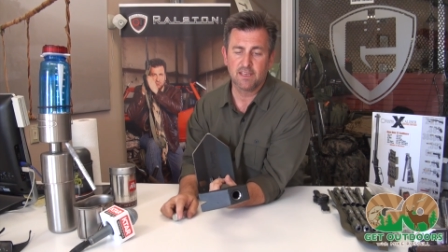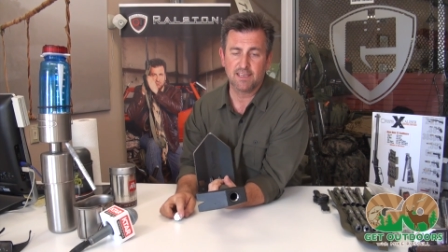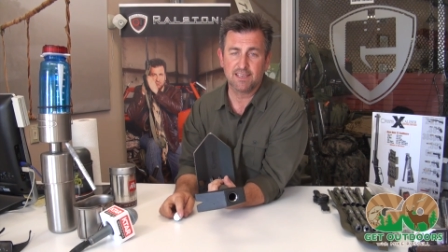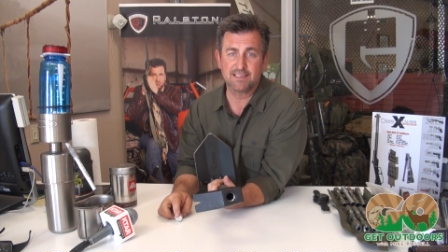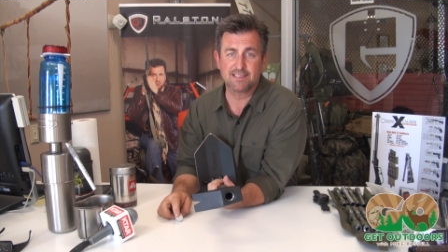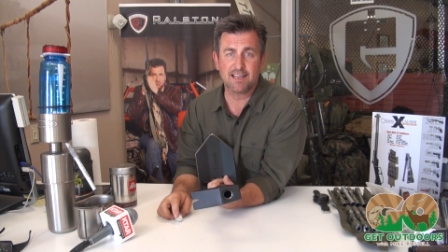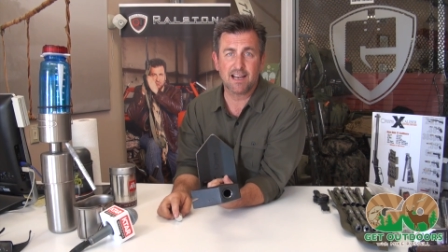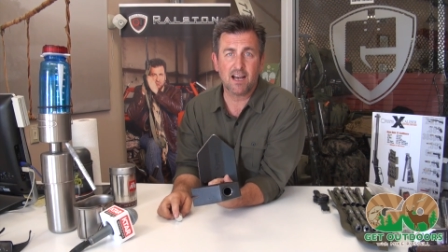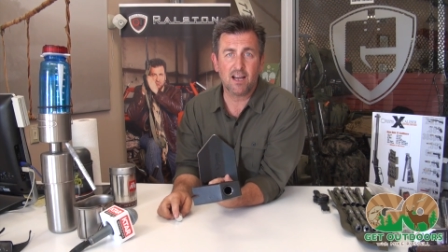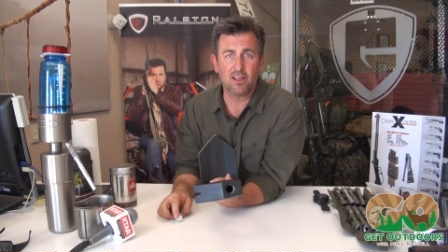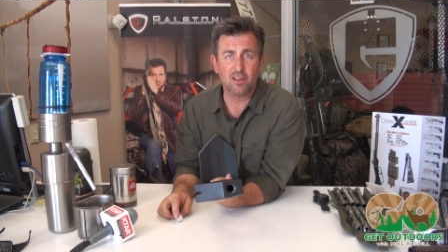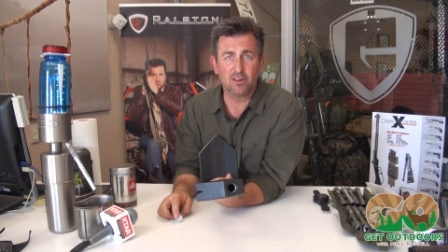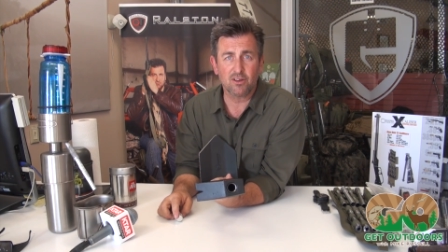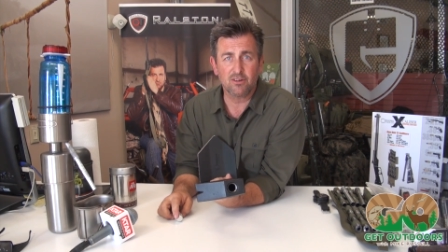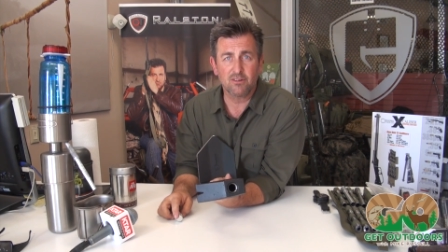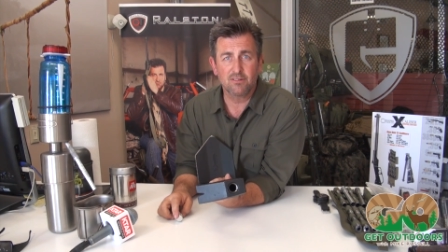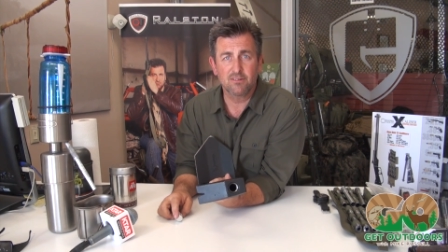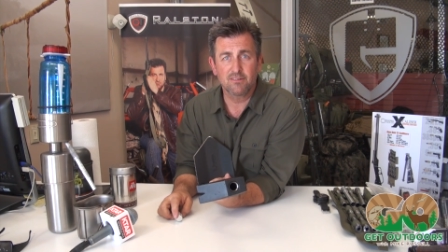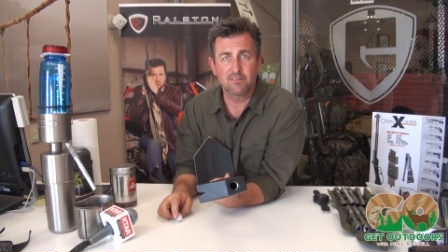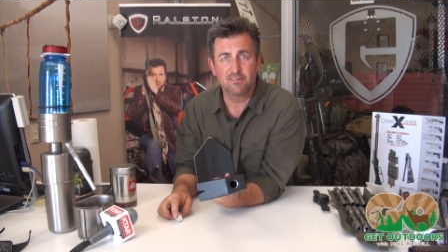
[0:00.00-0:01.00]
is
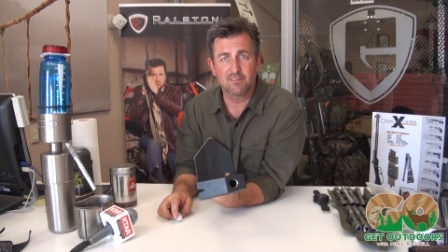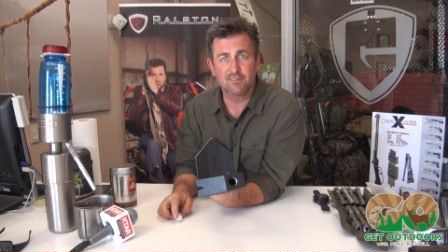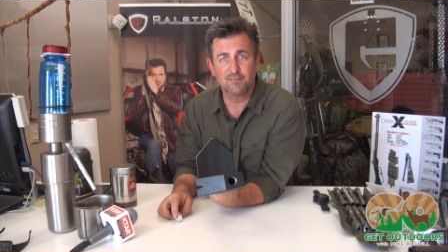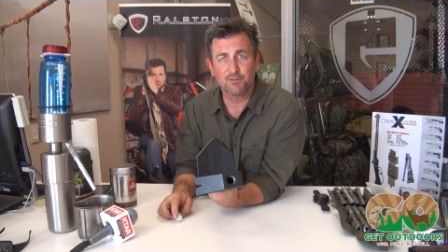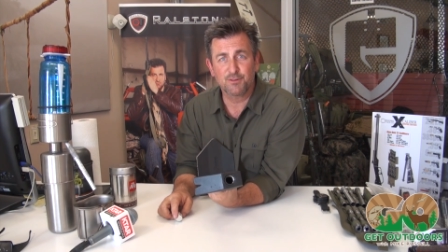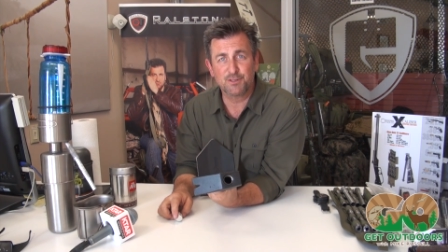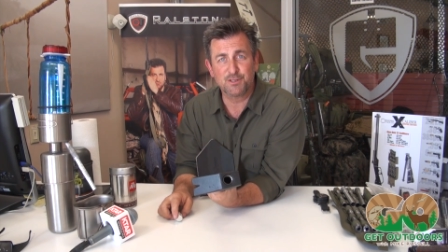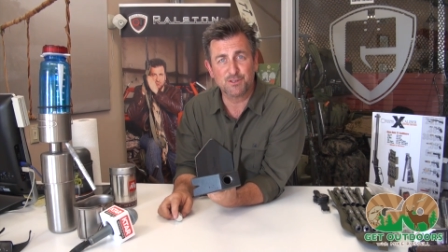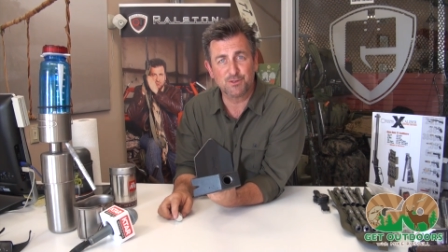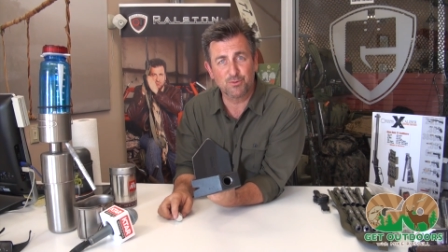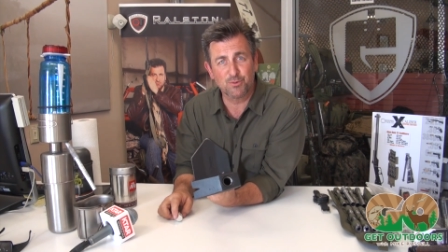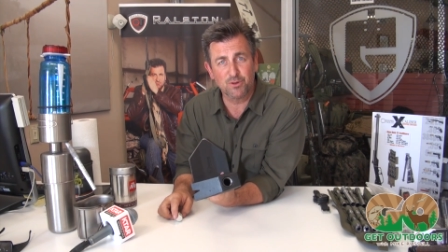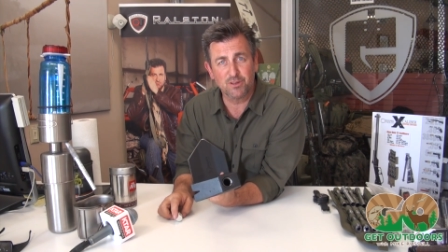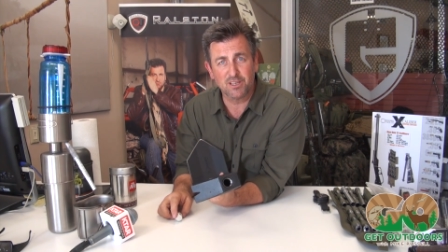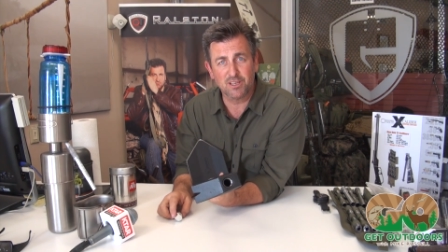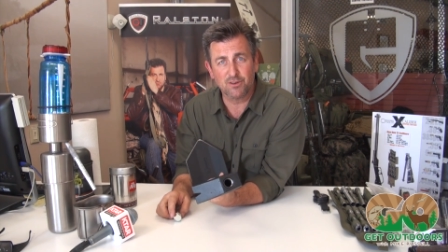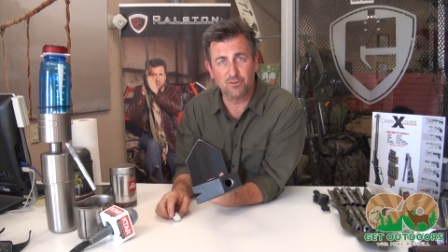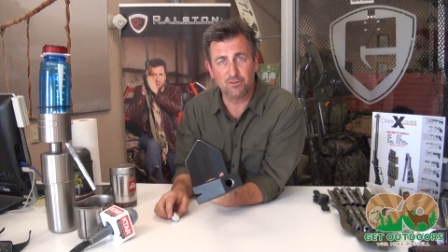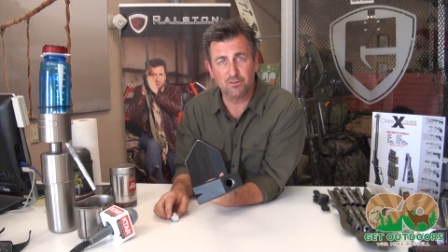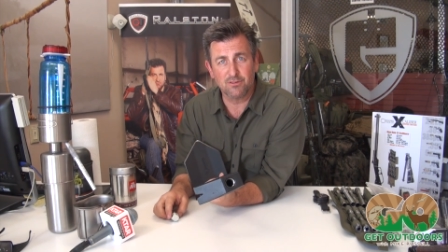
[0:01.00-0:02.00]
hollow which is
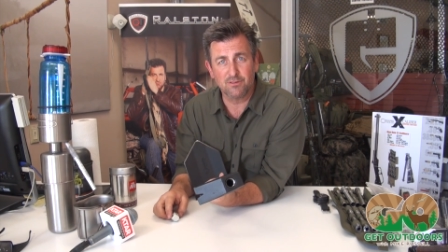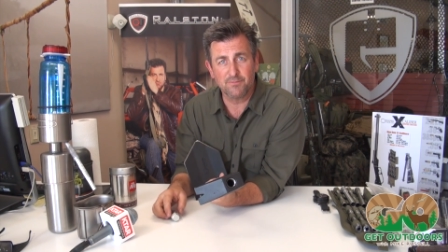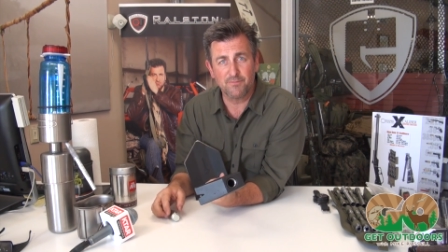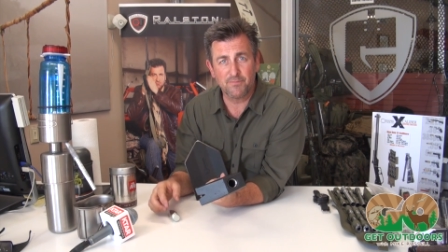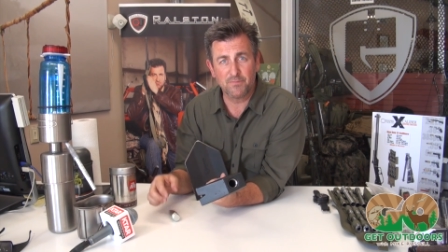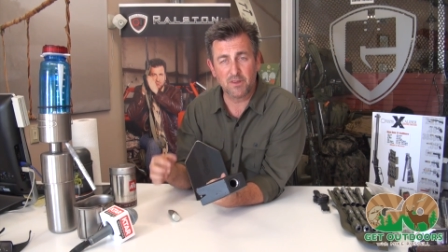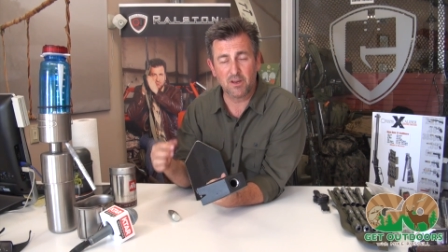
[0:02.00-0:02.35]
really cool.